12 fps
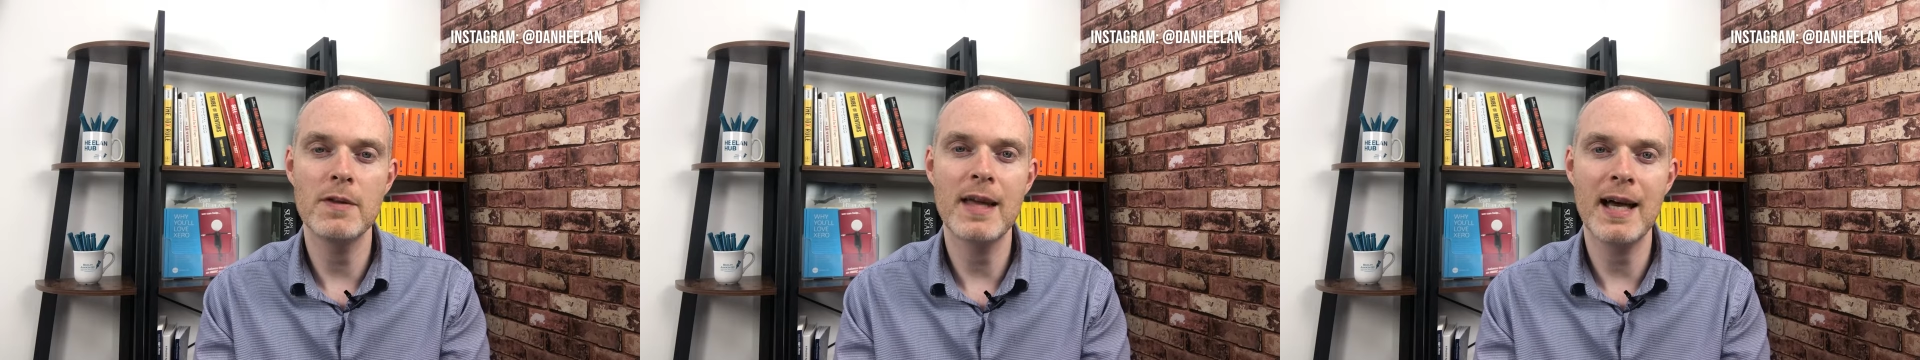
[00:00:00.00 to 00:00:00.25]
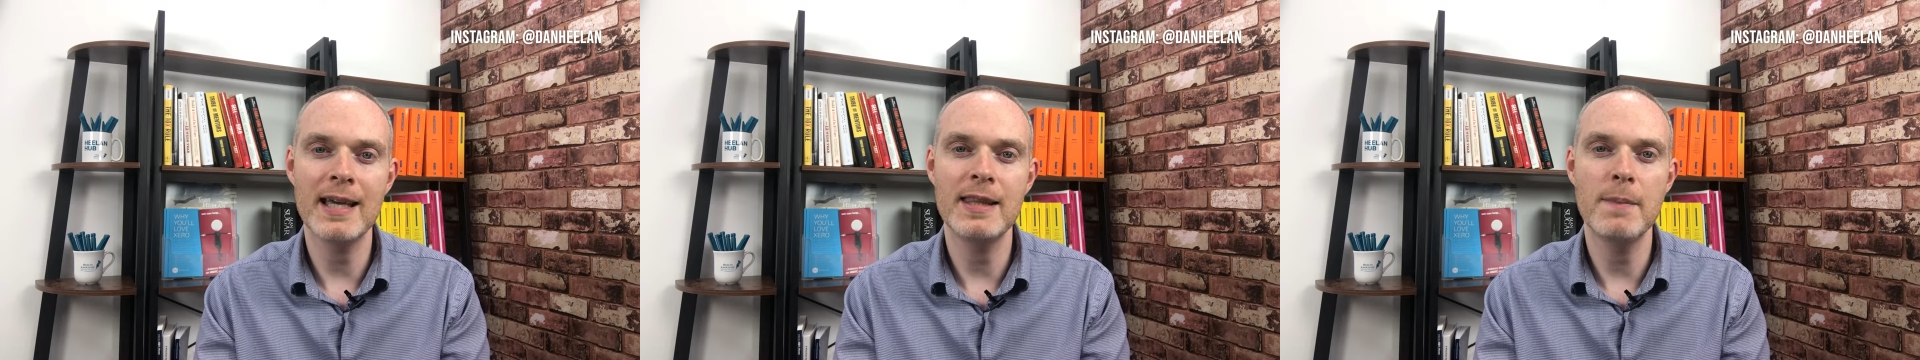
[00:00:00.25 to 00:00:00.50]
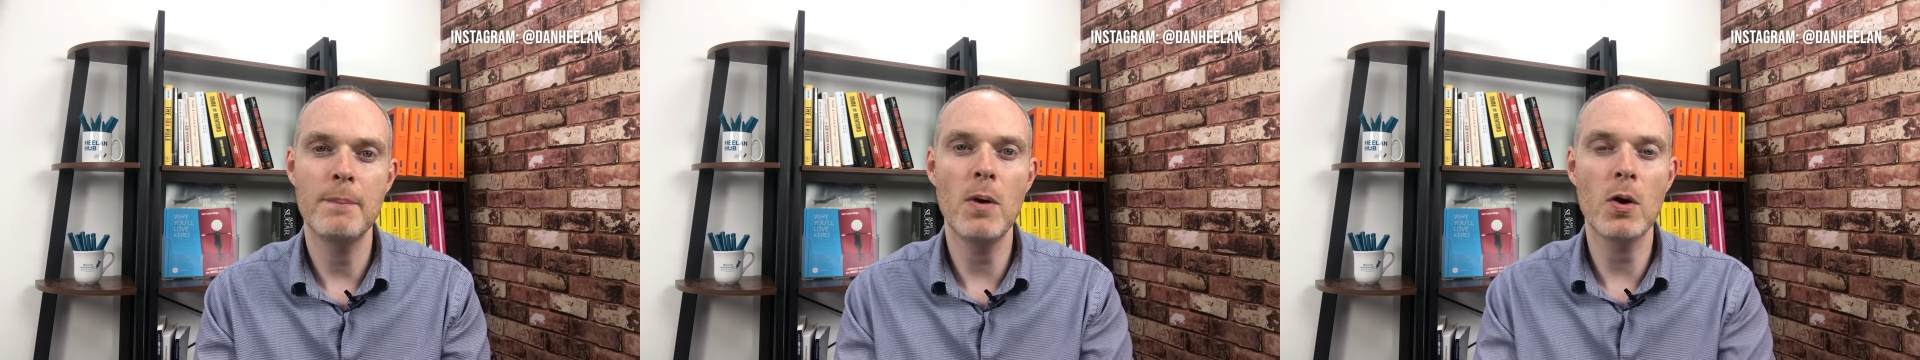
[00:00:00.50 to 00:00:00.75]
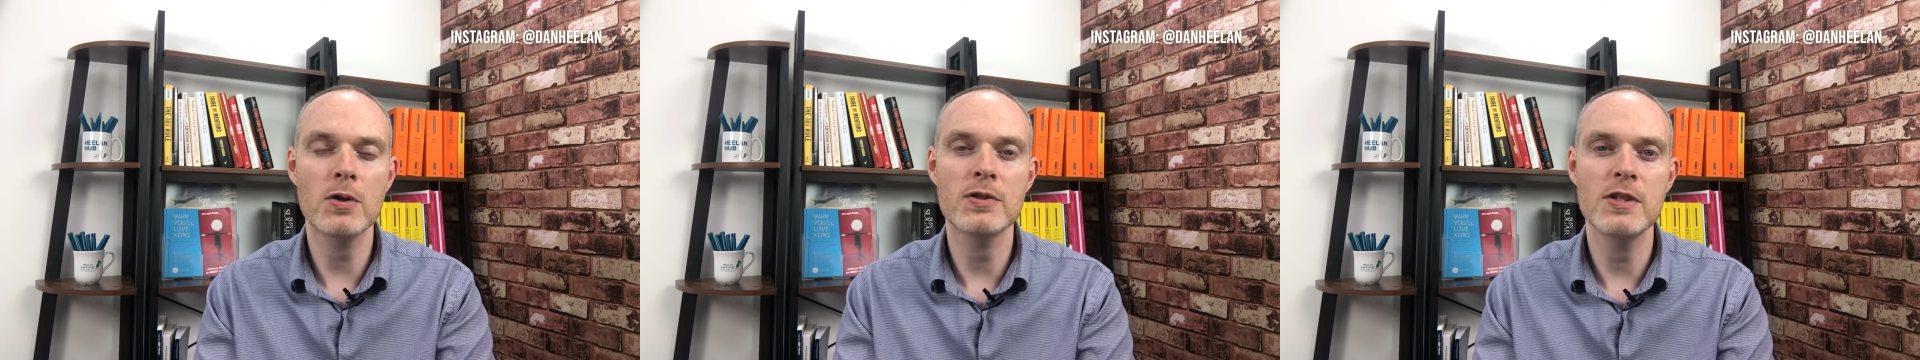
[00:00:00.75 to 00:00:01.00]
that in the
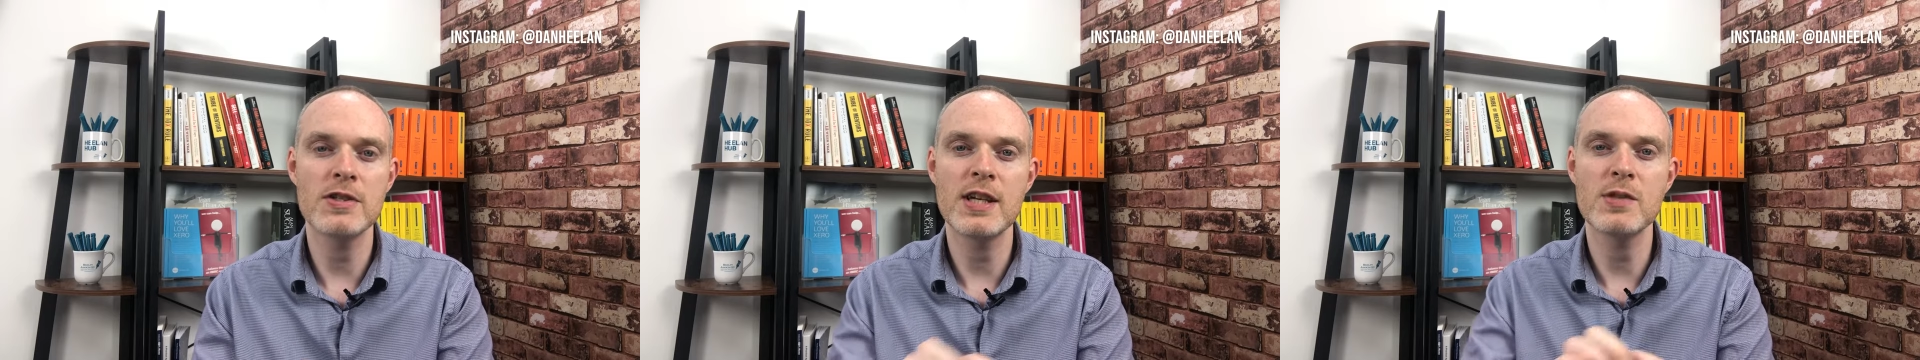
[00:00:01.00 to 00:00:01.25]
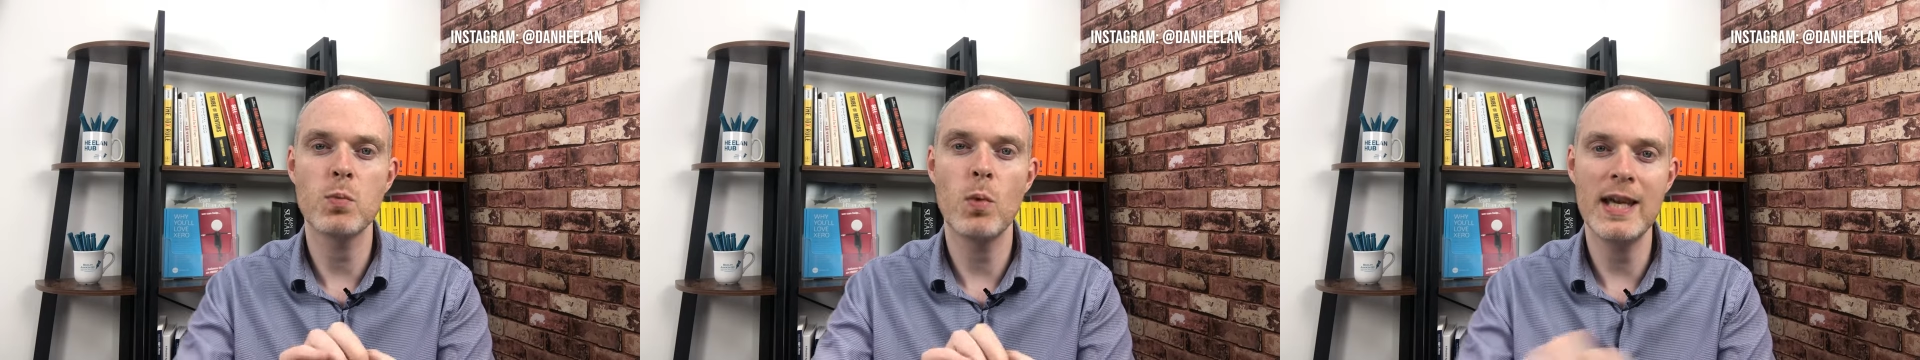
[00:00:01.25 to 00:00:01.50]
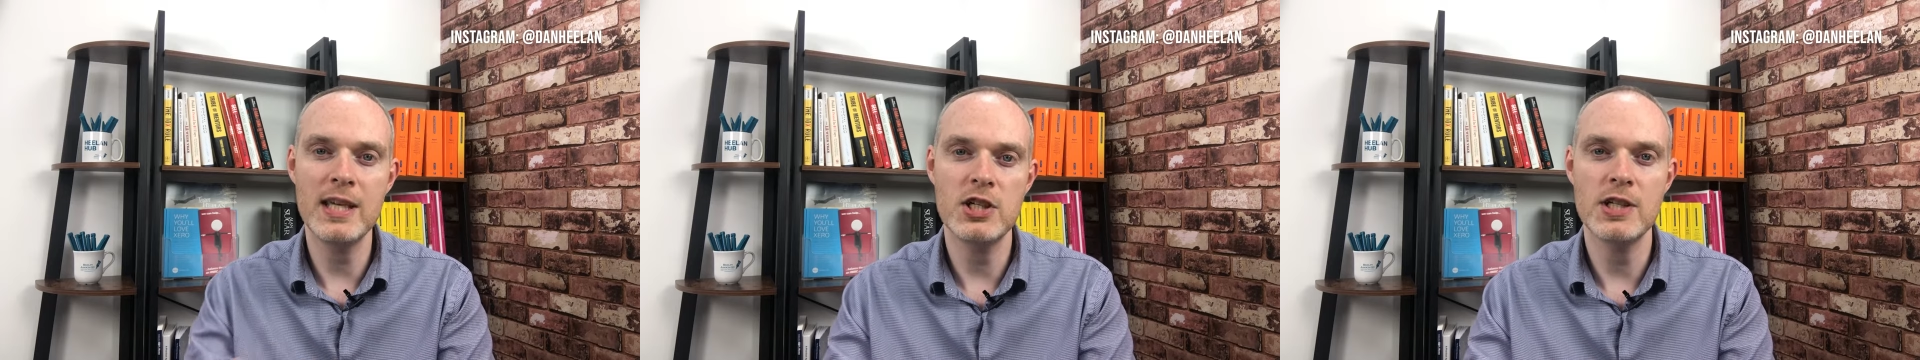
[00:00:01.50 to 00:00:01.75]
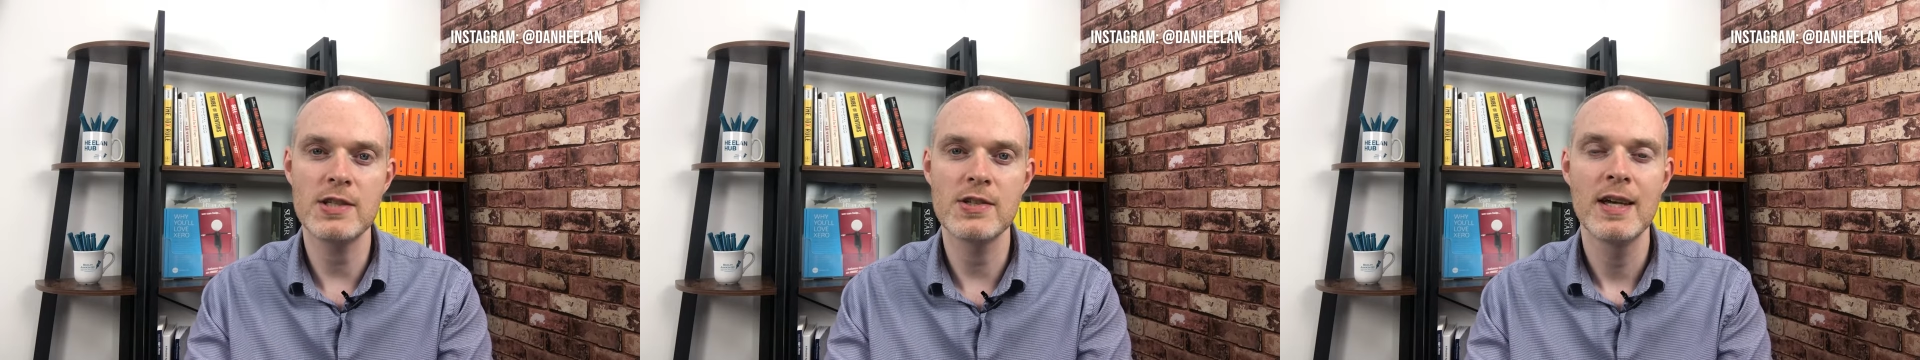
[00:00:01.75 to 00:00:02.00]
box that says
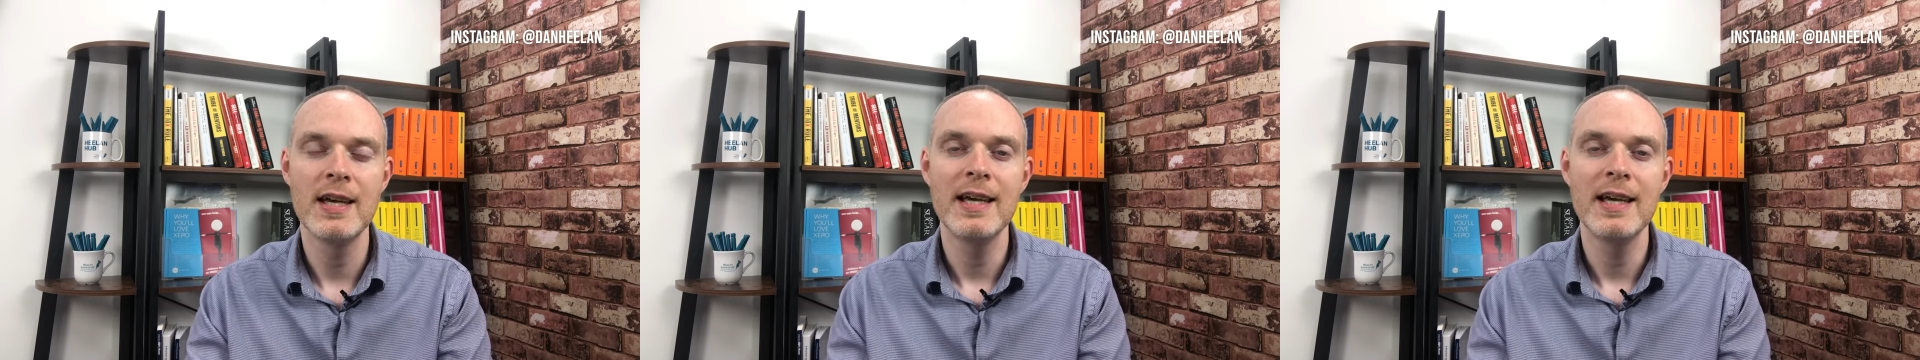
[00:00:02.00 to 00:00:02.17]
wages.